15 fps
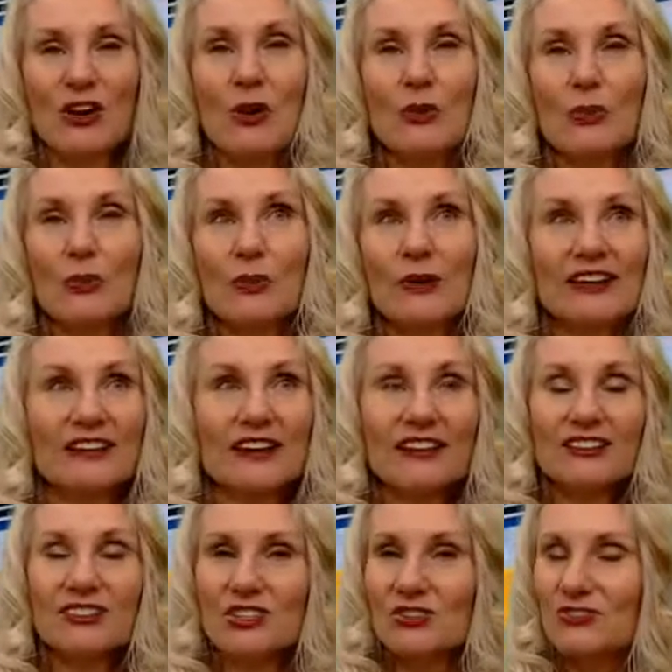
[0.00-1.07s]
We
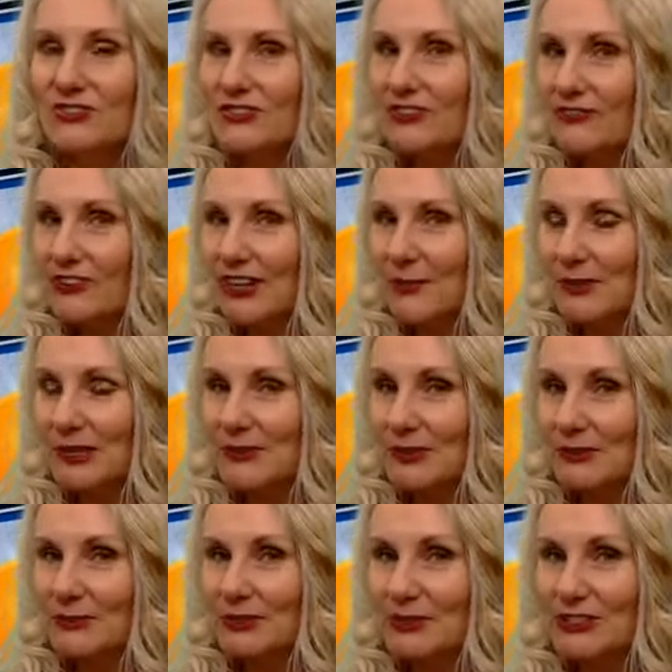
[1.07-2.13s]
can't choose our family
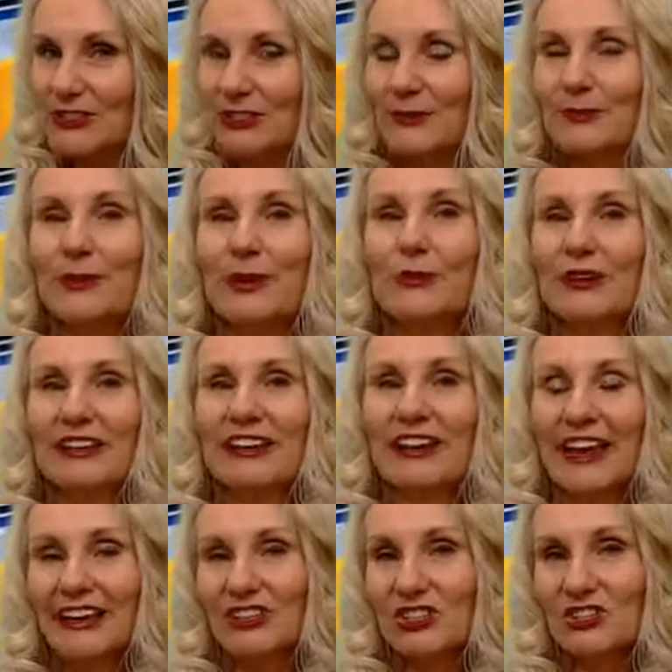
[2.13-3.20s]
members, but we
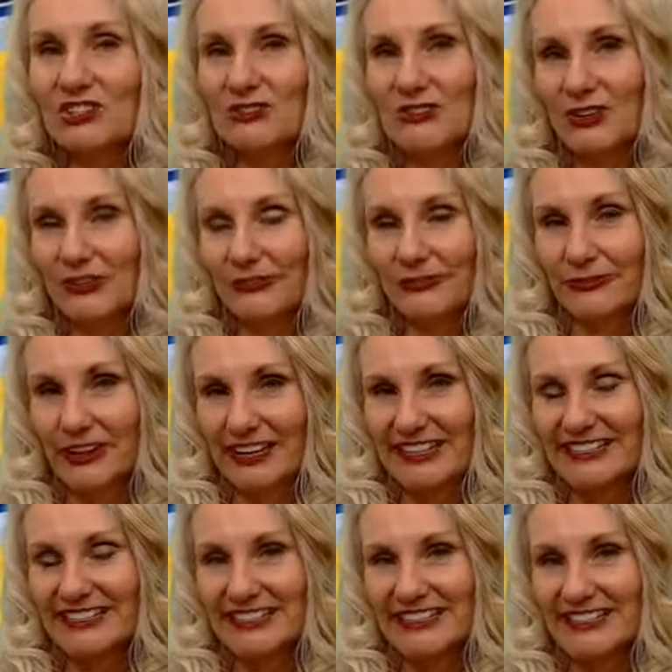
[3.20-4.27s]
can choose our
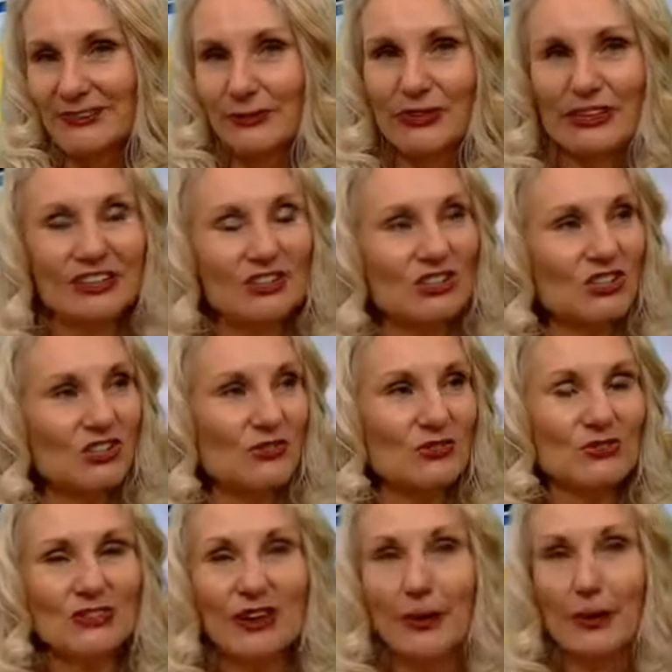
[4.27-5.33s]
friends, we can
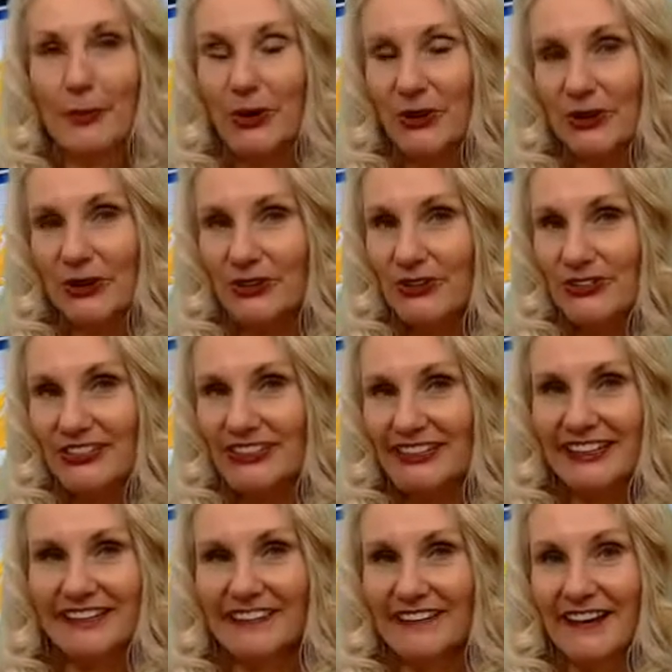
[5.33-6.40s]
choose our partners
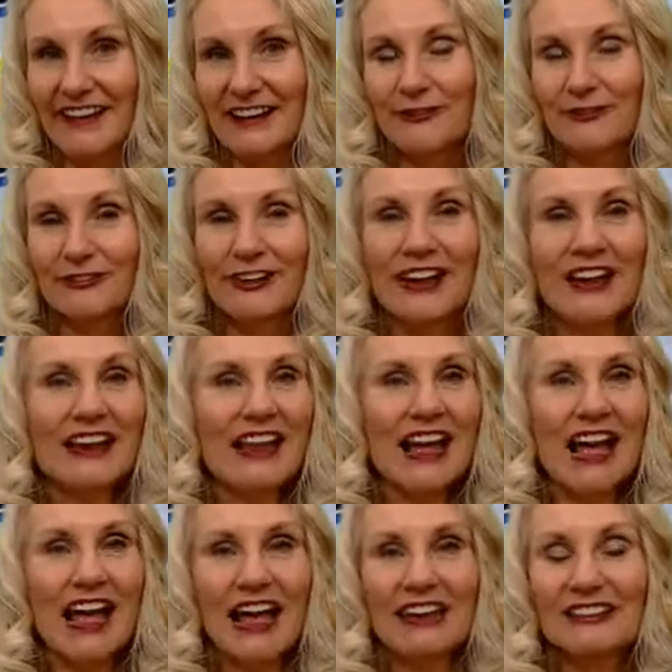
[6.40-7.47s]
in life,
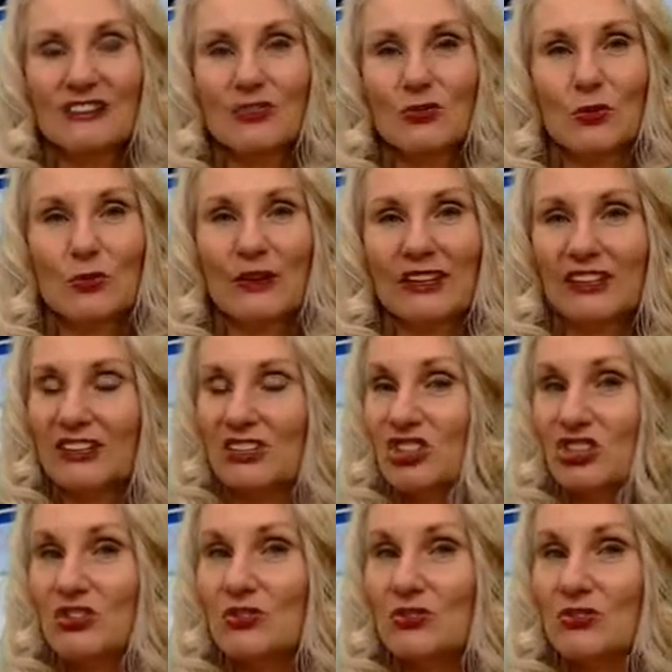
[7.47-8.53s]
and we can
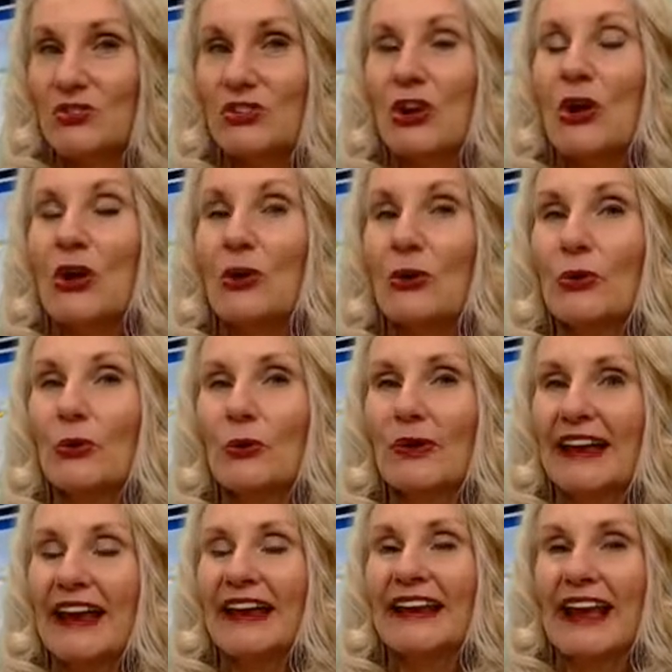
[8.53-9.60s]
choose who we
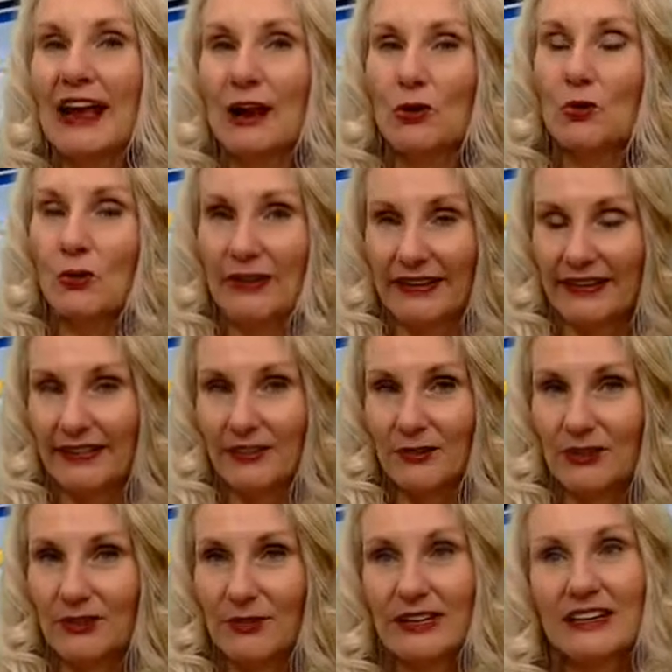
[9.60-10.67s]
hang out with
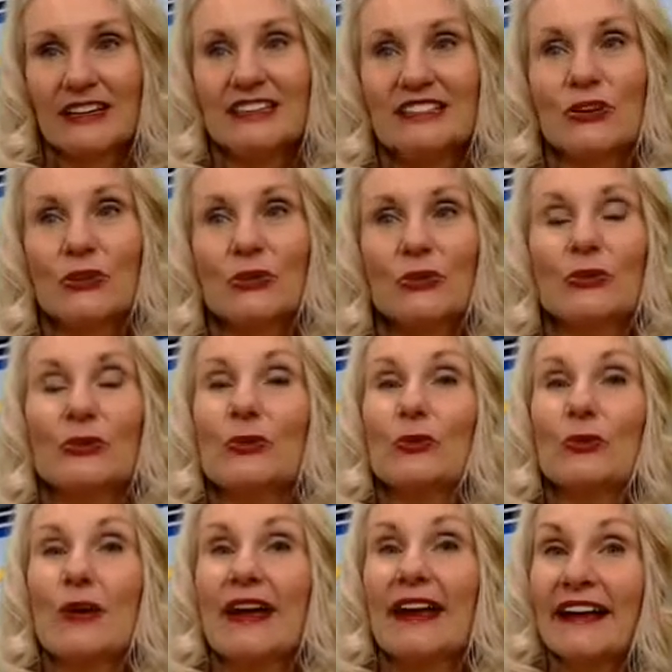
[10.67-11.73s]
because who
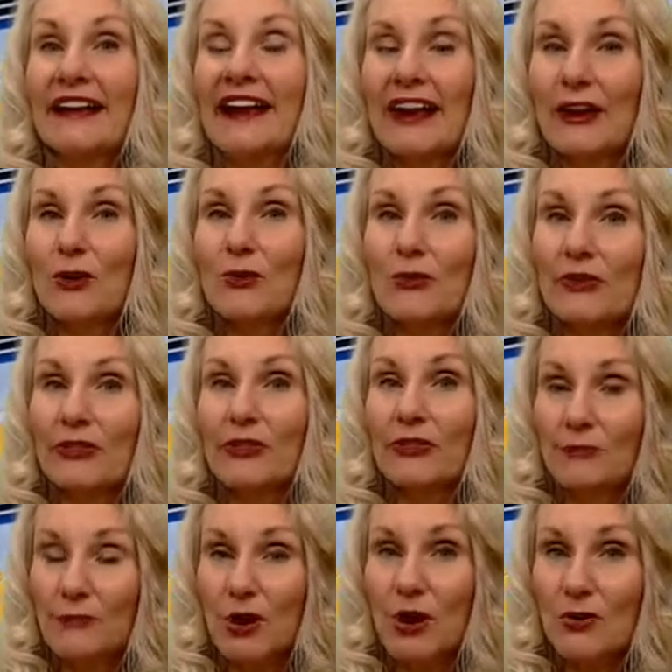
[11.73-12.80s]
you hang out with the
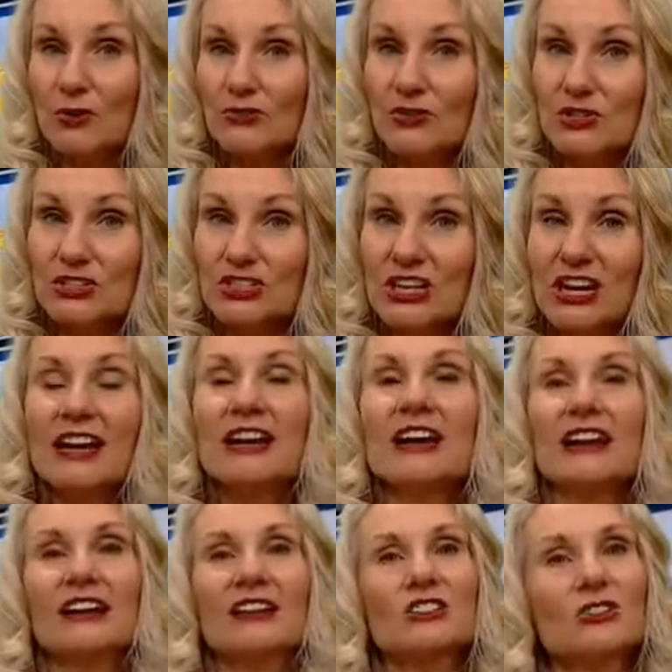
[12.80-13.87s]
most
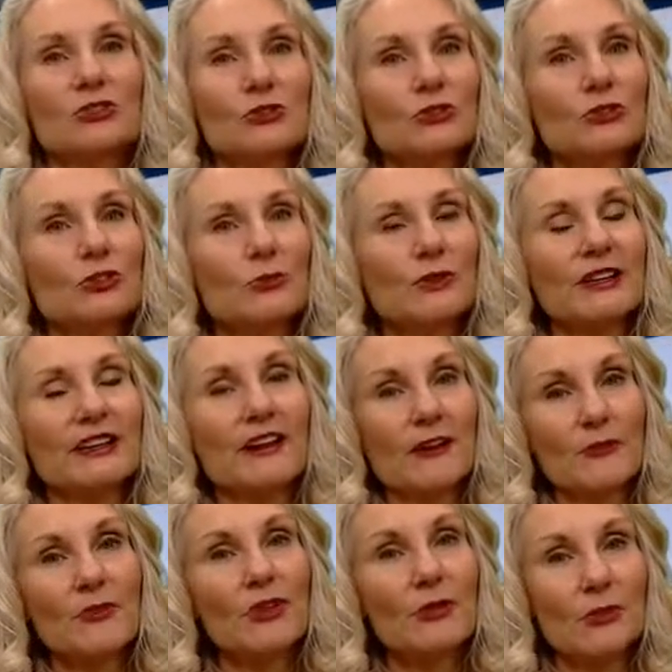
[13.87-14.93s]
is who you
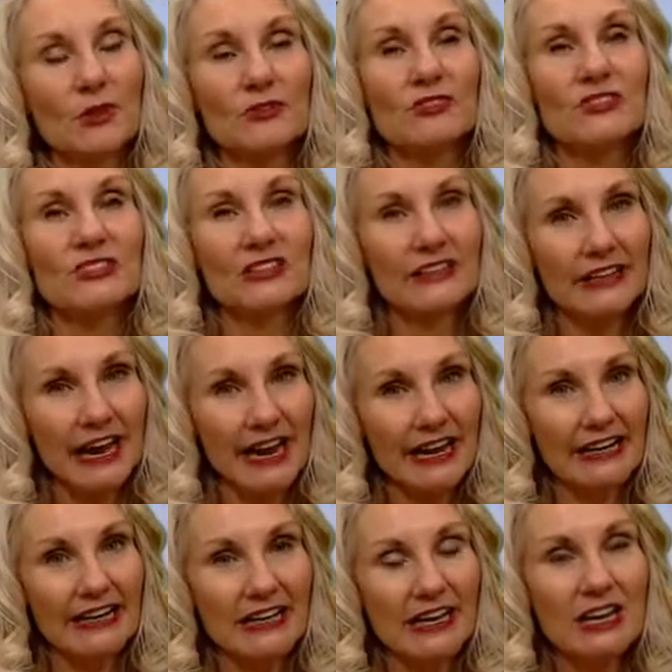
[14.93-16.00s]
become the most
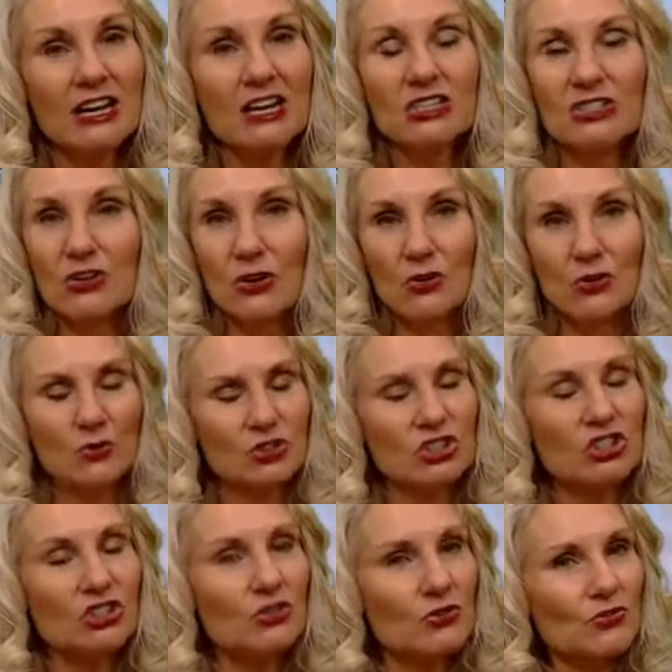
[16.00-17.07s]
like. So
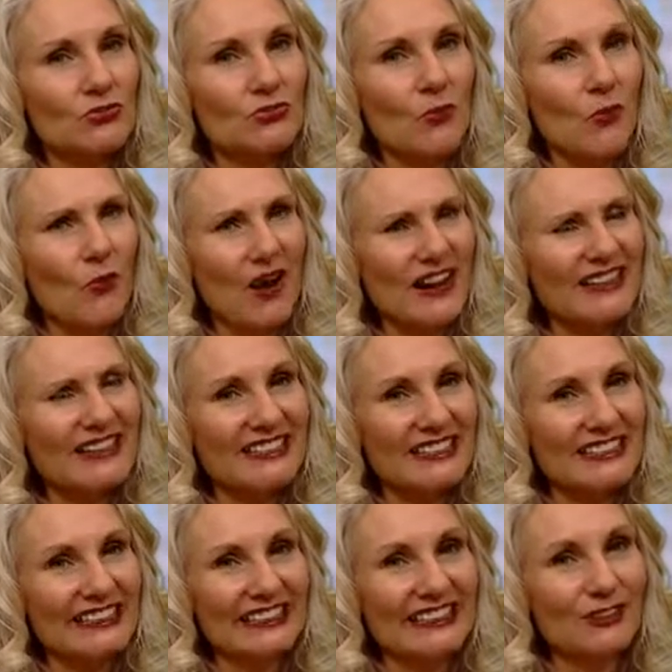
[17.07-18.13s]
choose
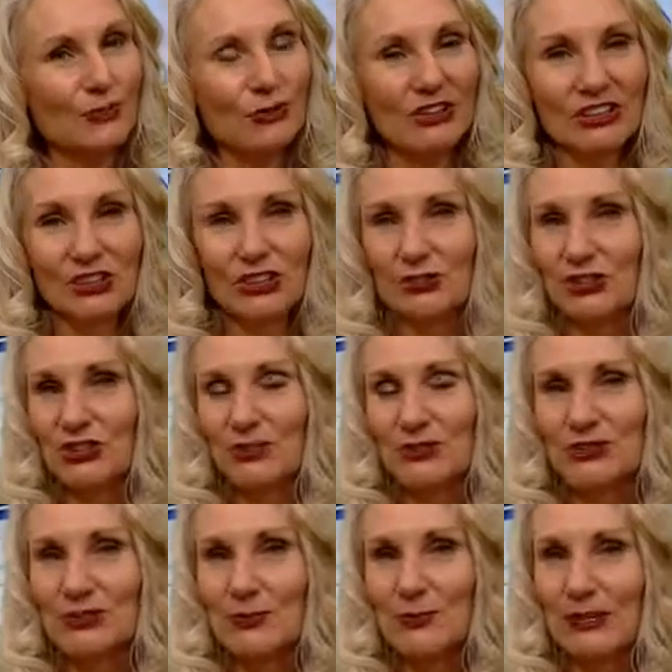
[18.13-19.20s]
wisely when you
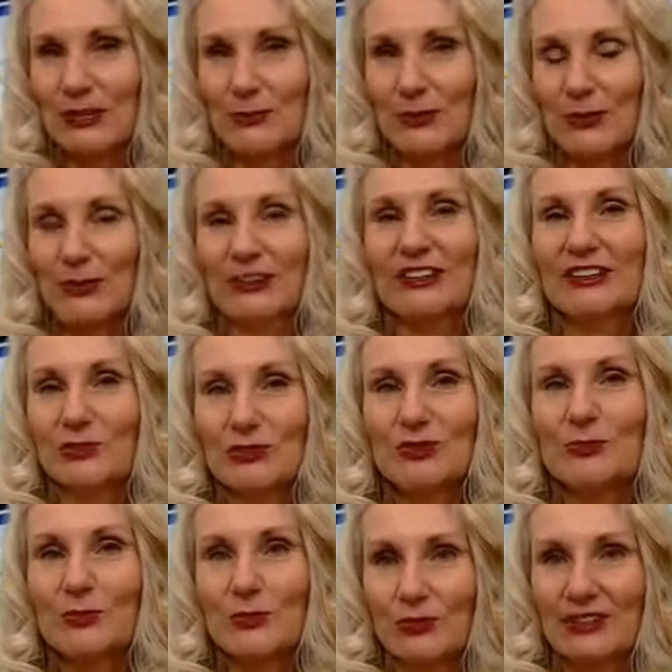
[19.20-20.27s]
choose the people in your
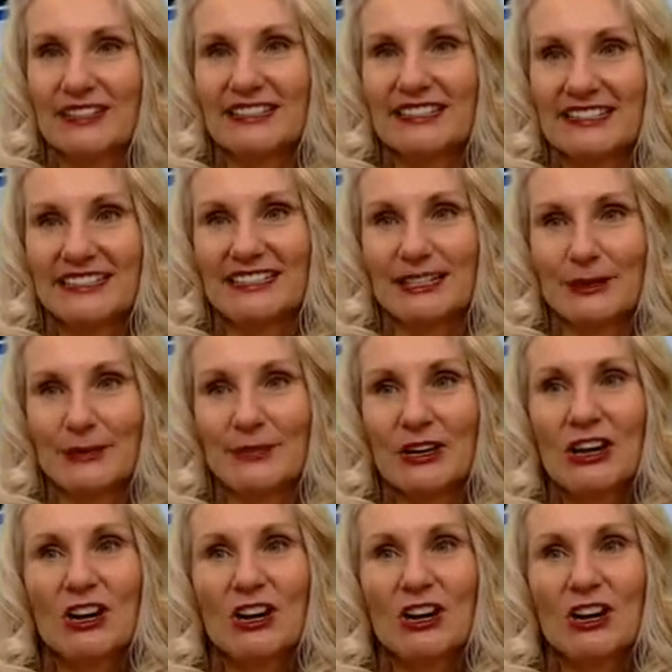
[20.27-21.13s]
support system.